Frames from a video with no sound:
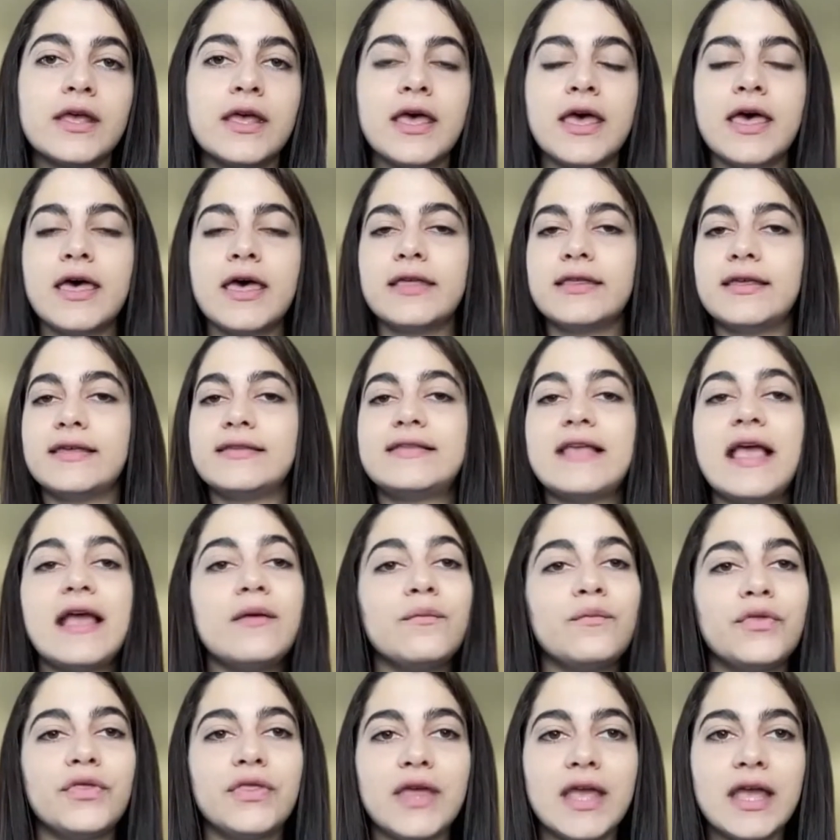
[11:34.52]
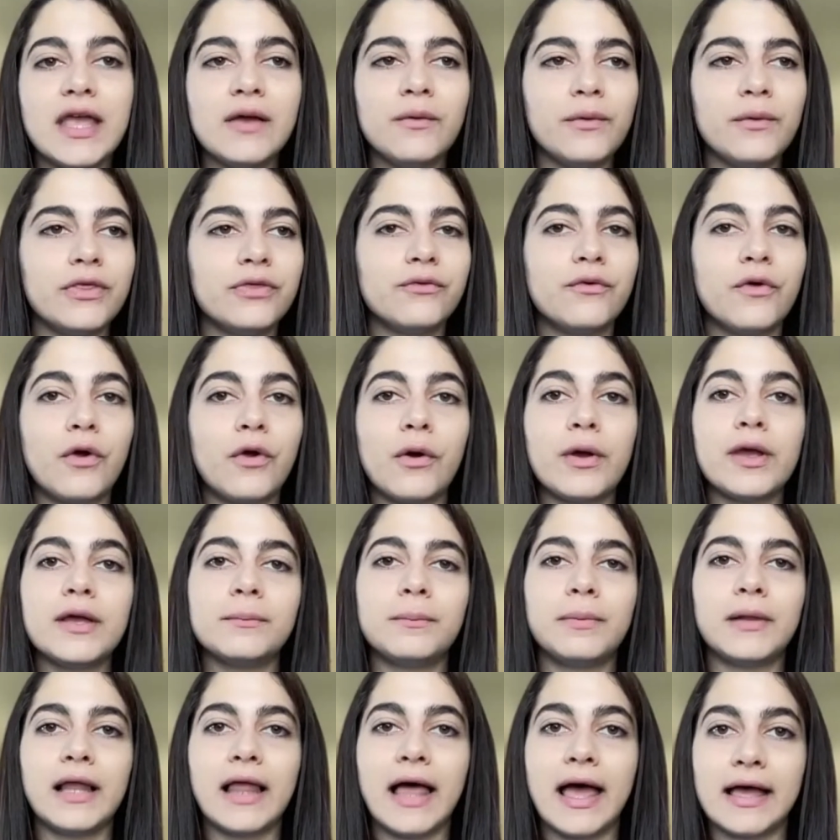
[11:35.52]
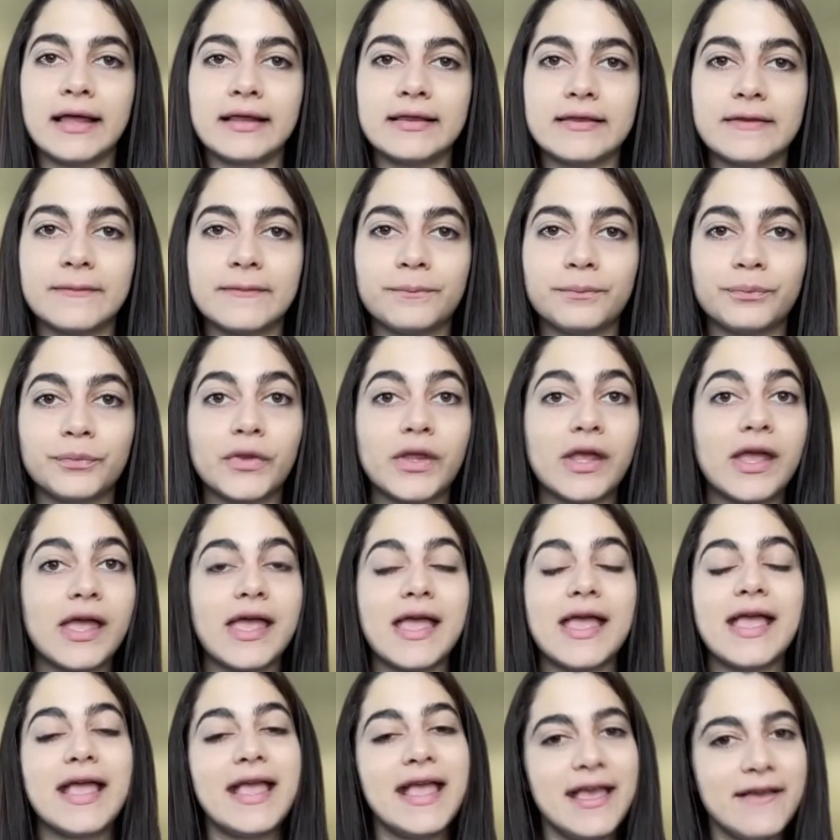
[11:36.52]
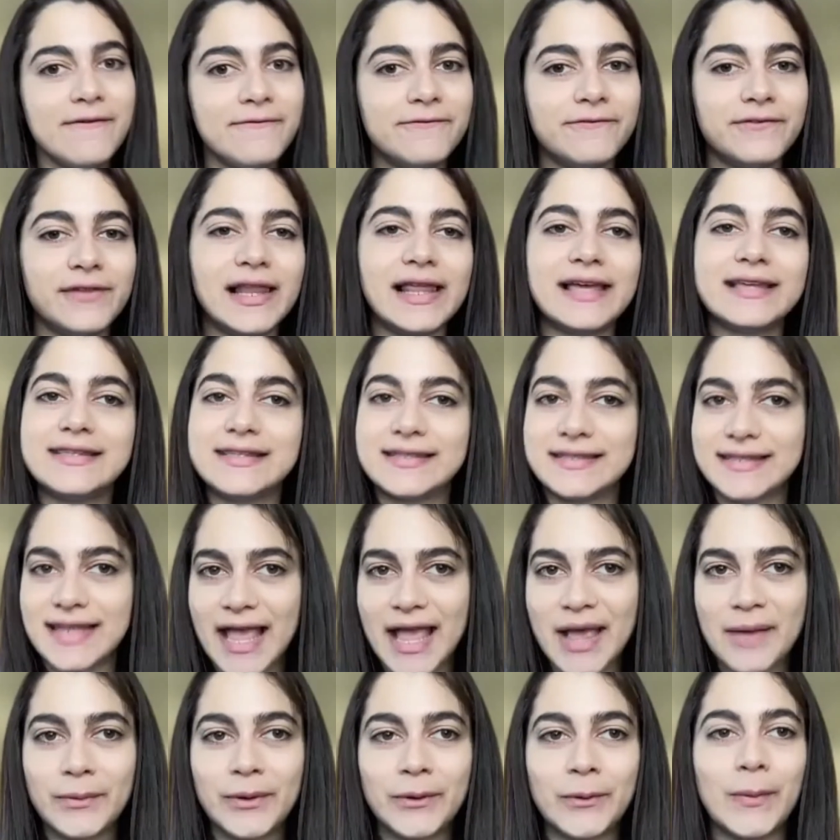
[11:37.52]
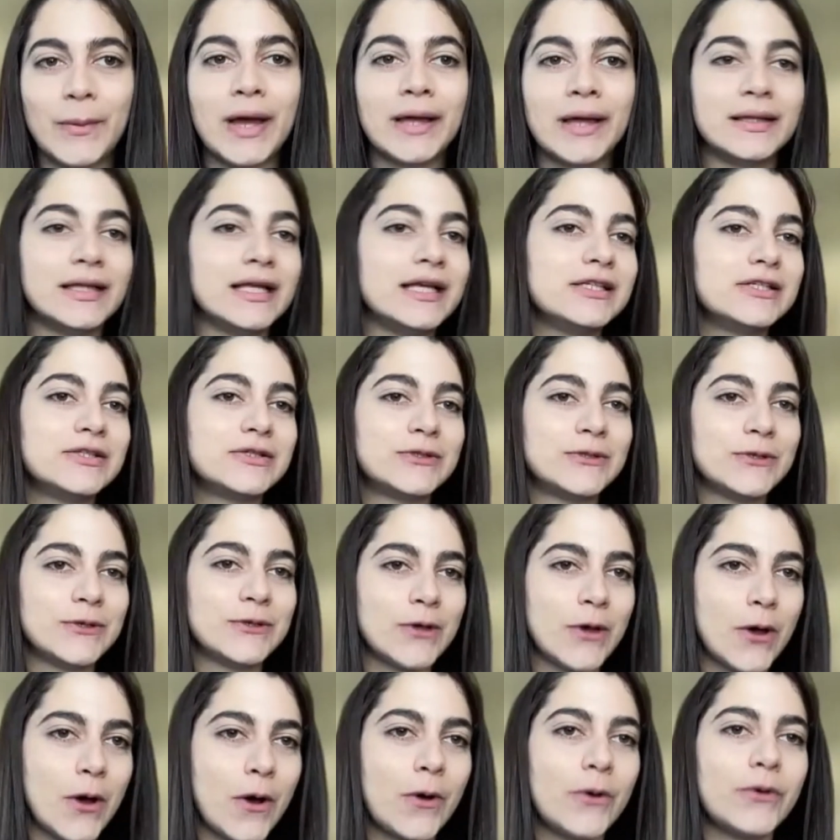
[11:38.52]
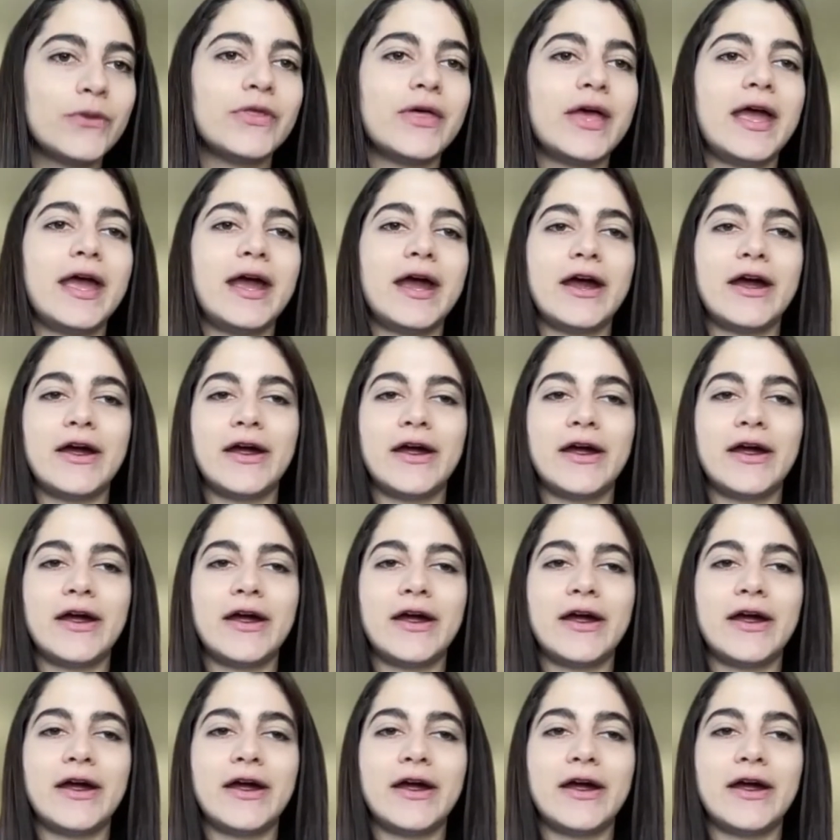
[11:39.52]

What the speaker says: The same thing with growing plants. If, let's say, we manage to go there